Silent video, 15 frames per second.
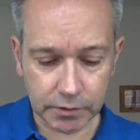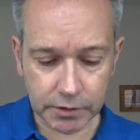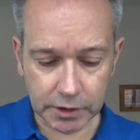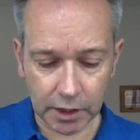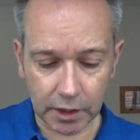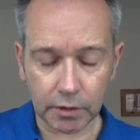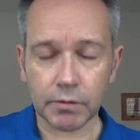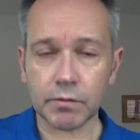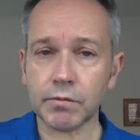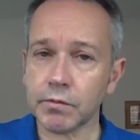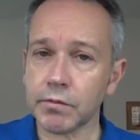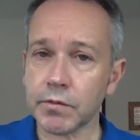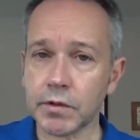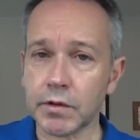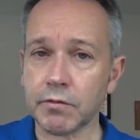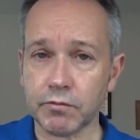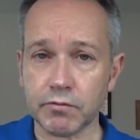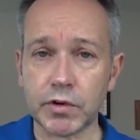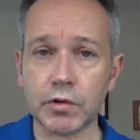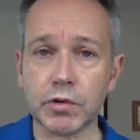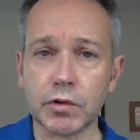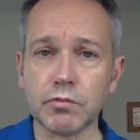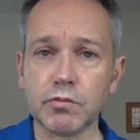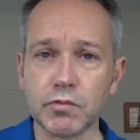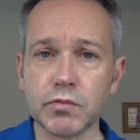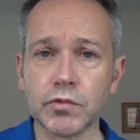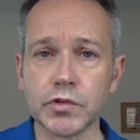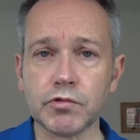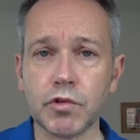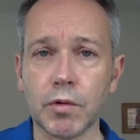So real
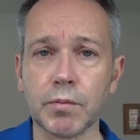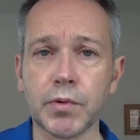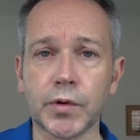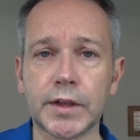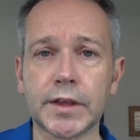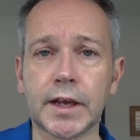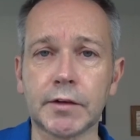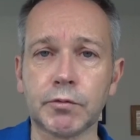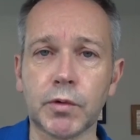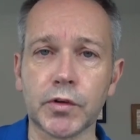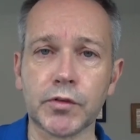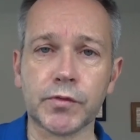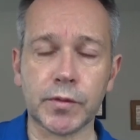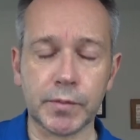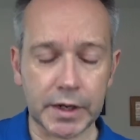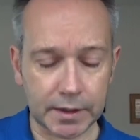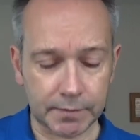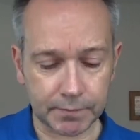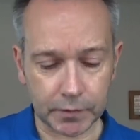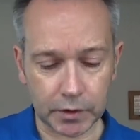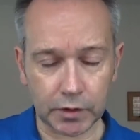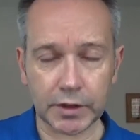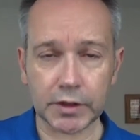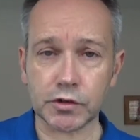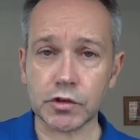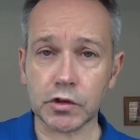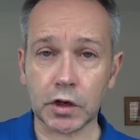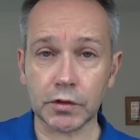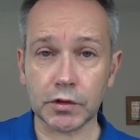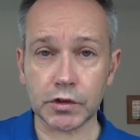strong point that was for me on
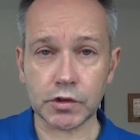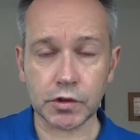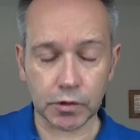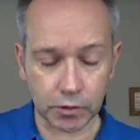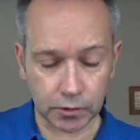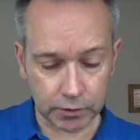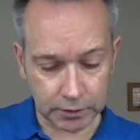the tour.